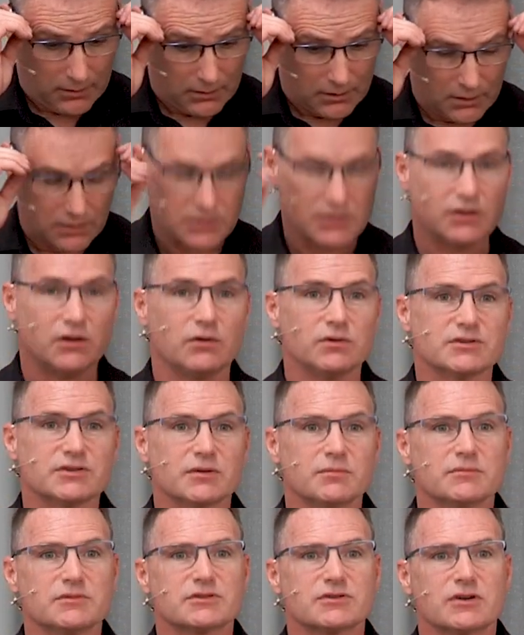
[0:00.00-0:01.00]
Because you know
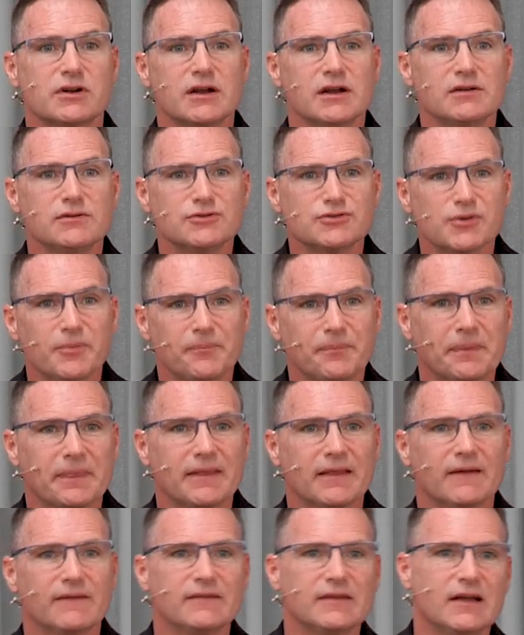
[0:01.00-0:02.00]
something strange?
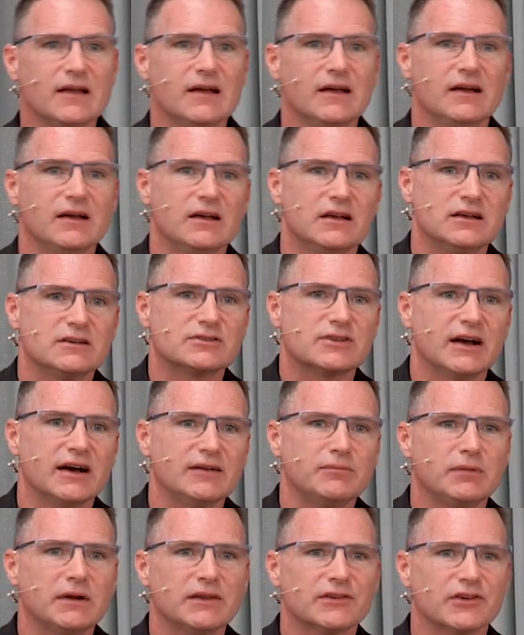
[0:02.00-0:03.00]
Is
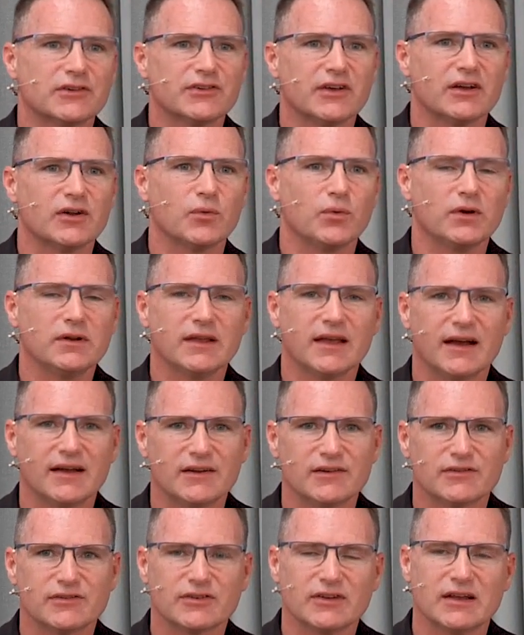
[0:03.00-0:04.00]
God brings us out of one kind
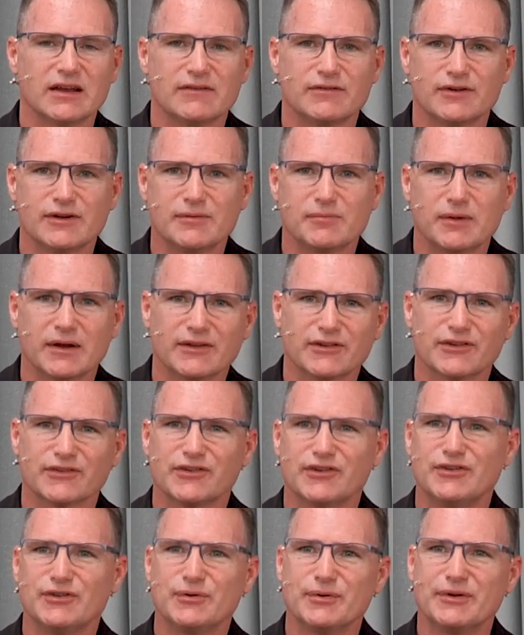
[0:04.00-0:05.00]
of slavery and brings us
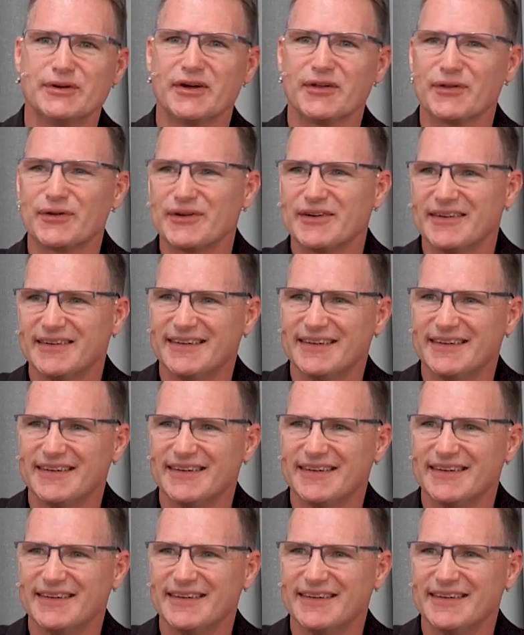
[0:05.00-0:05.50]
into another.